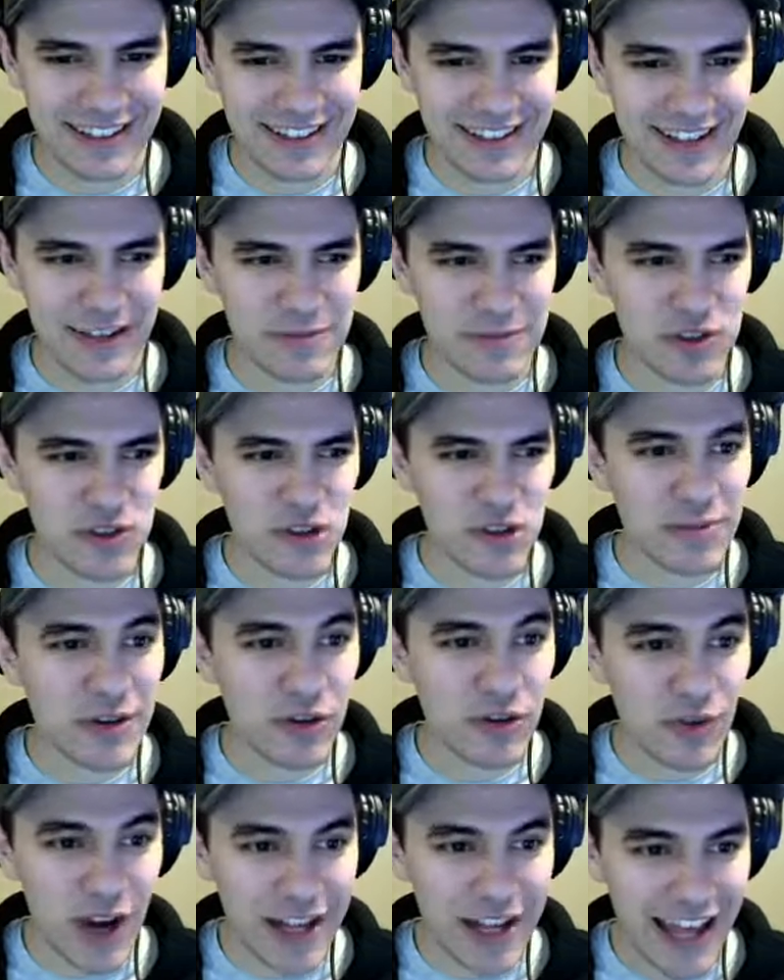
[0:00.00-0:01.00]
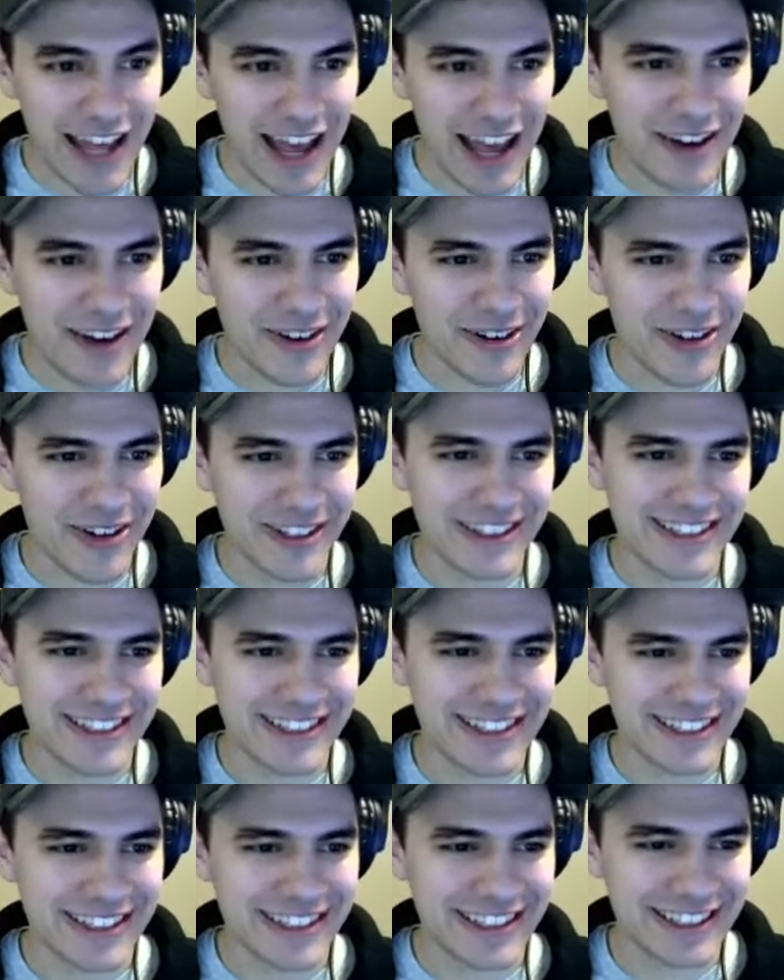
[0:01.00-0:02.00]
I'm streaming right now.
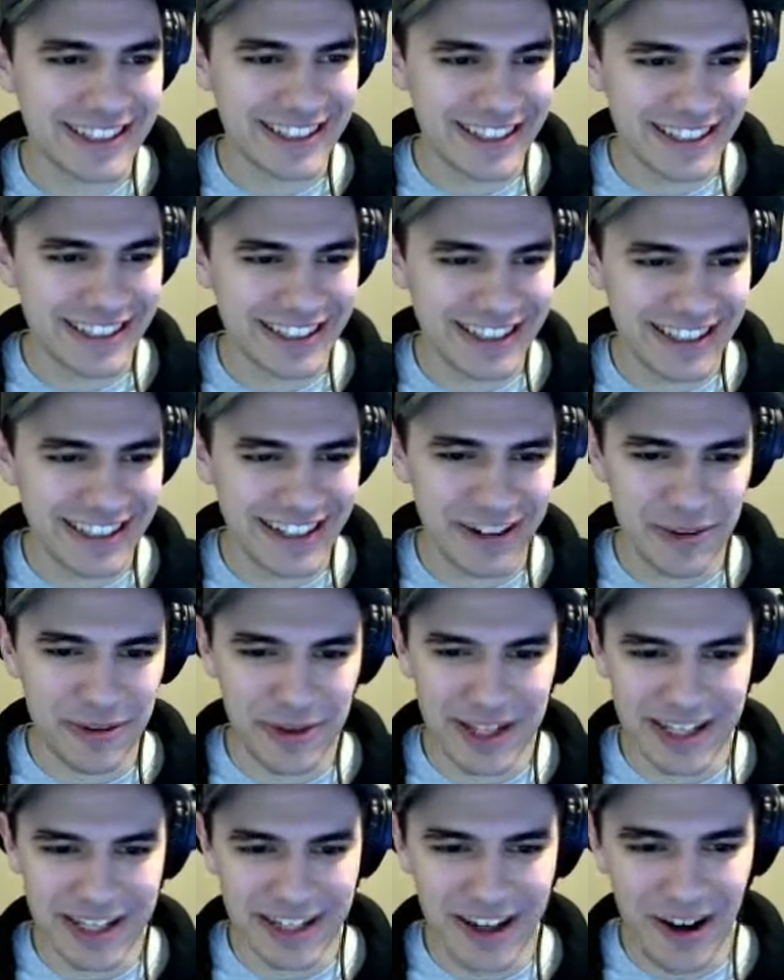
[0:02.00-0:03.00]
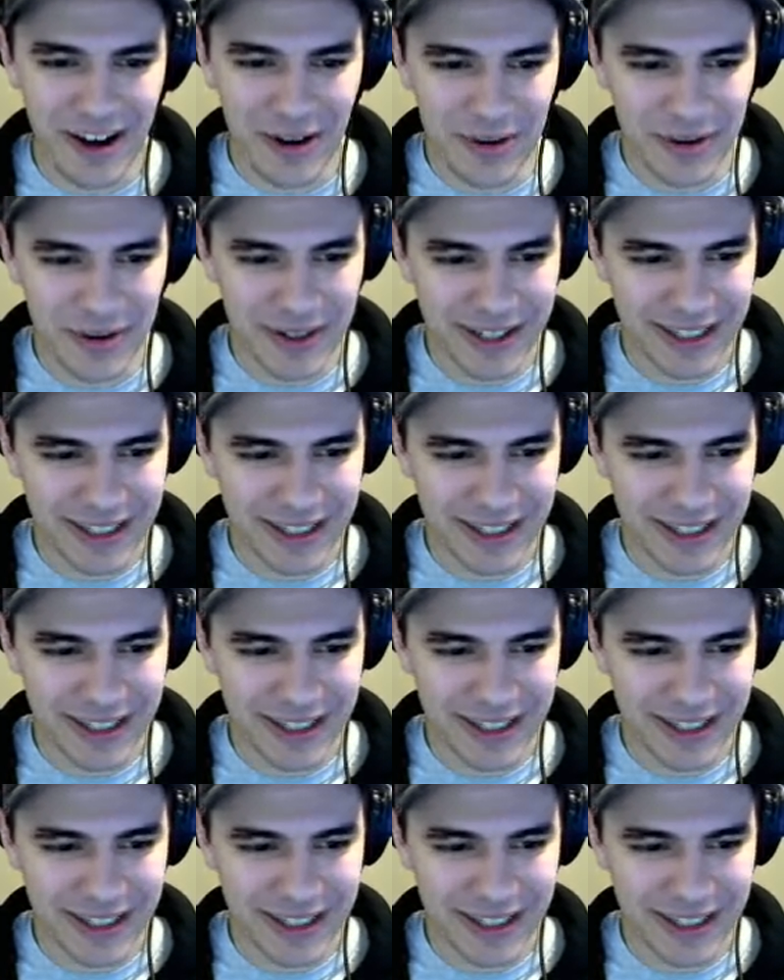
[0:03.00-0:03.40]
There we go.